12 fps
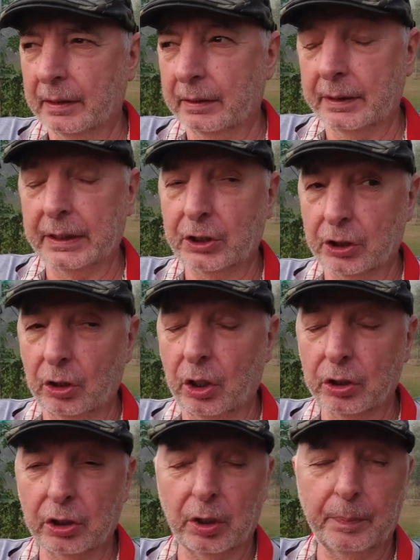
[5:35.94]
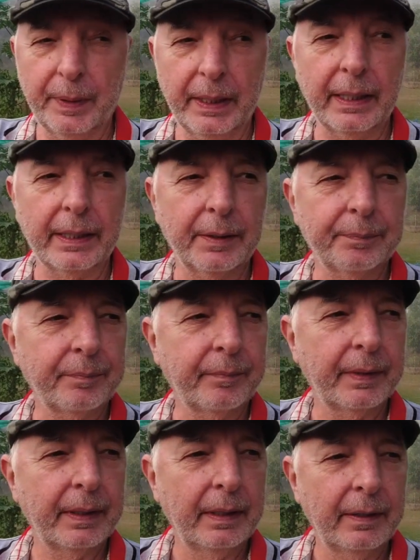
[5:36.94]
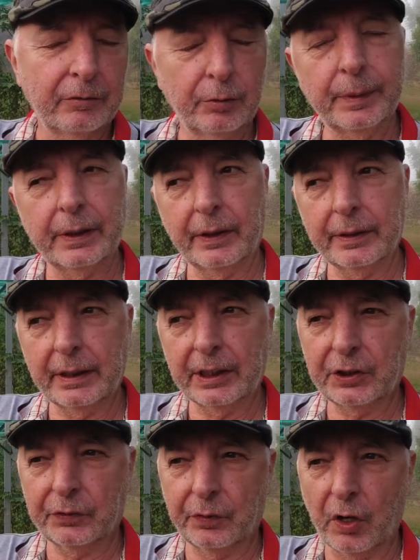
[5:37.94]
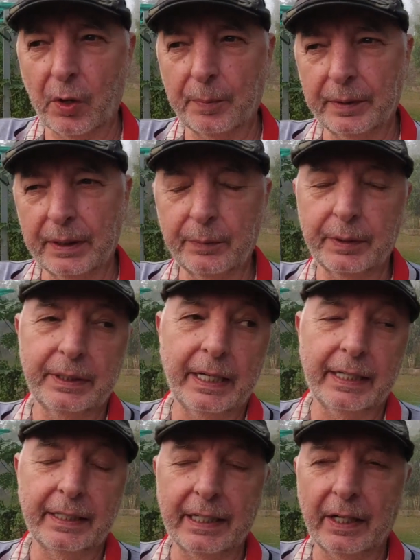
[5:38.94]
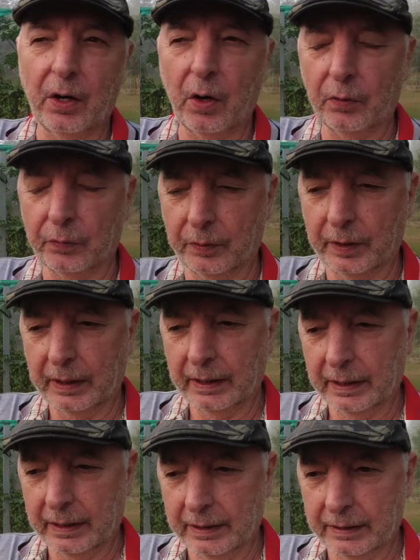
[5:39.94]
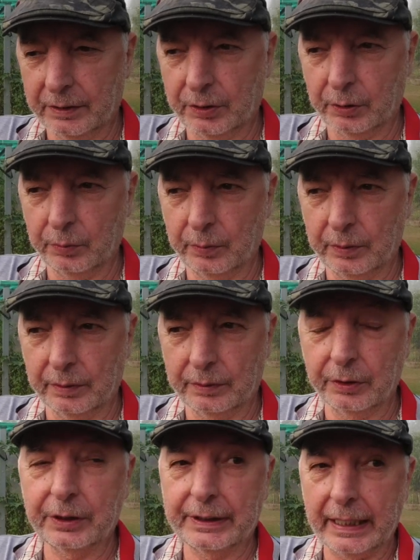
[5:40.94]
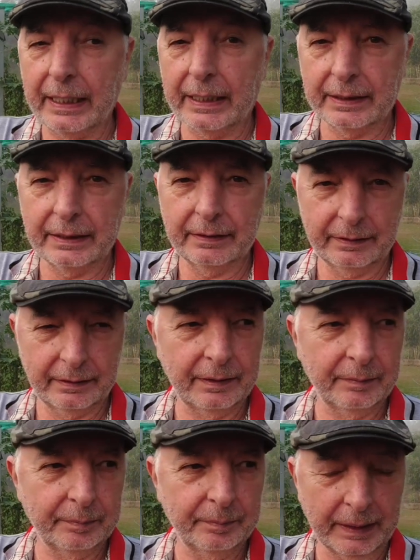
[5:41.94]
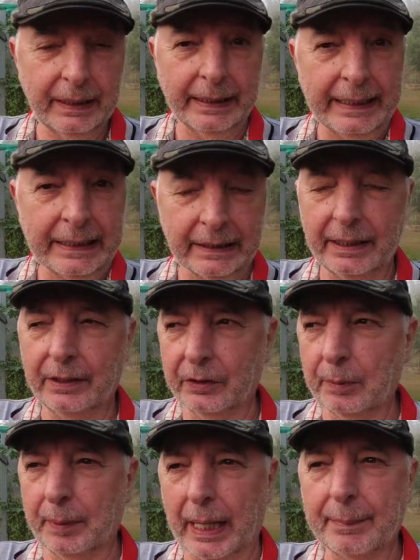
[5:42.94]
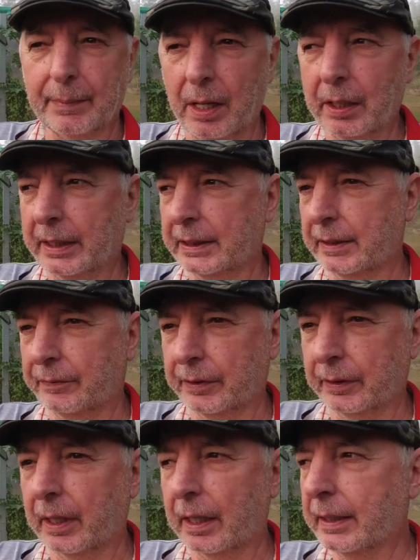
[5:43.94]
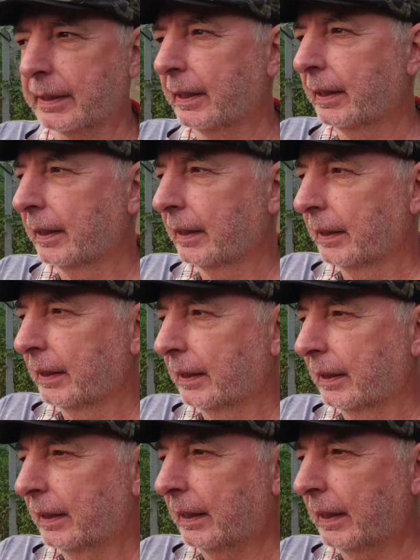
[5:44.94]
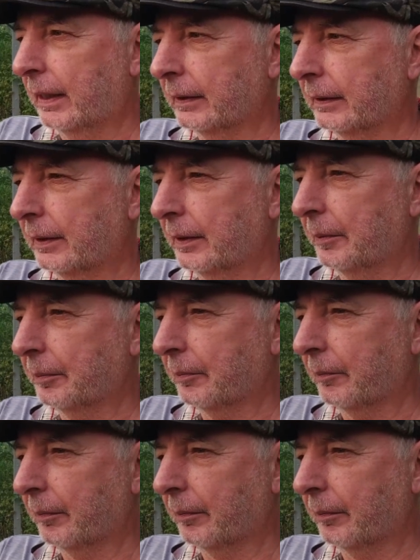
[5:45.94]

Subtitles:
and they'd slaughtered a pig from my granddad's farm, and they were taking it off to sell it illegally on the black market, if you like. And